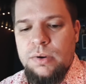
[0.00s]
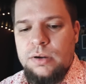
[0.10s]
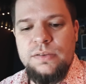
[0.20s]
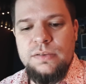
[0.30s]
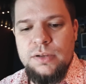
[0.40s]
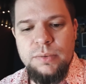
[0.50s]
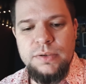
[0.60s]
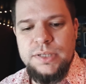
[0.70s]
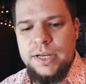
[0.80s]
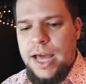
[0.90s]
works. It
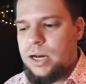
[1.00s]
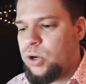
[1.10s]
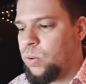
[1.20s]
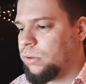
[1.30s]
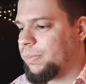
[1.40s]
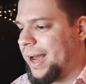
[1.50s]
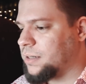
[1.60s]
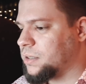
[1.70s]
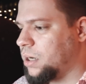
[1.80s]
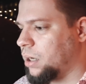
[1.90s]
works. And it had a cool
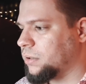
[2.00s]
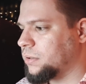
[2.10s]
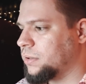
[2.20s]
mascot,